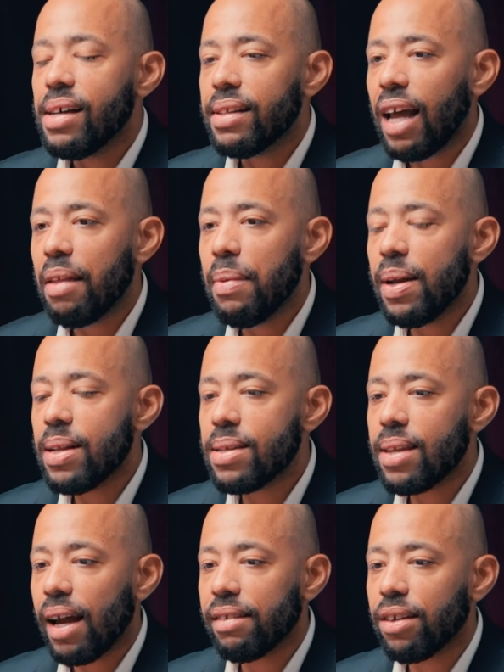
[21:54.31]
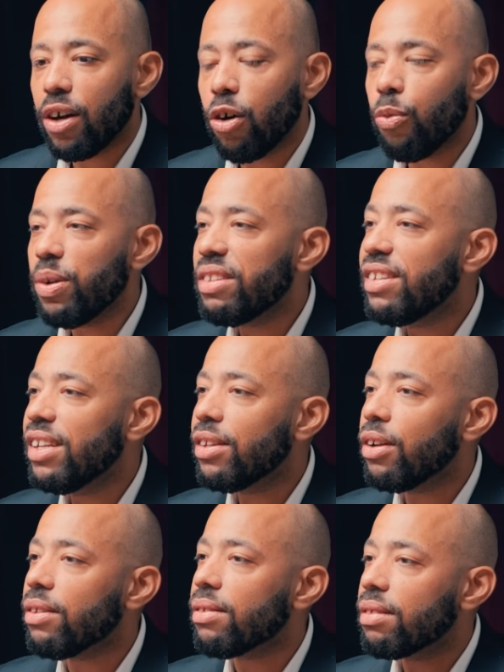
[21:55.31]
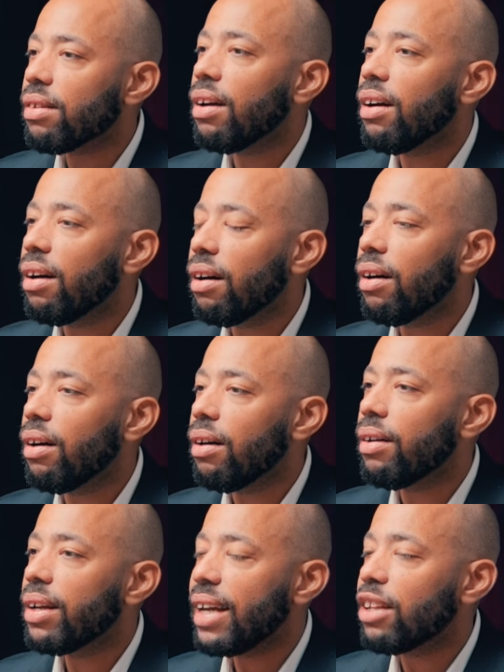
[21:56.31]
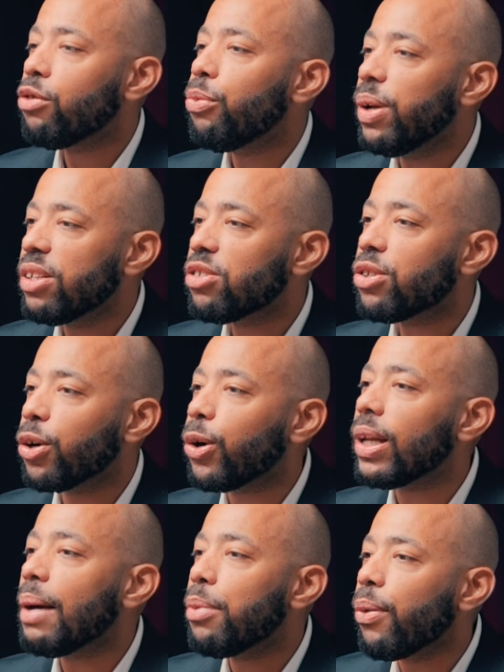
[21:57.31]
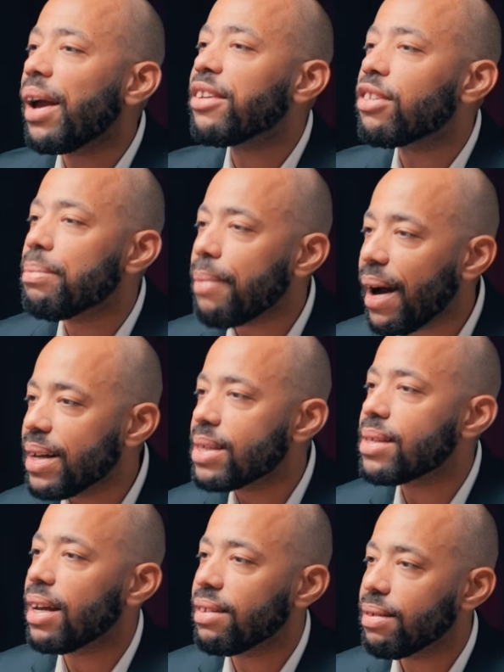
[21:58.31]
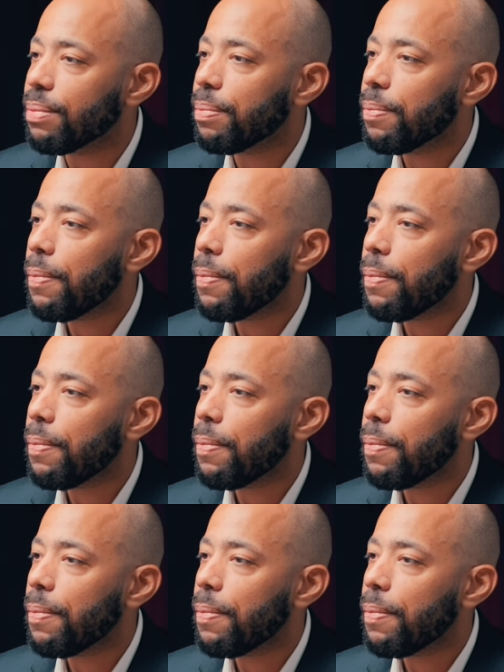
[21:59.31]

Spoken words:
That means that we didn't yet reach the collaboration mindset.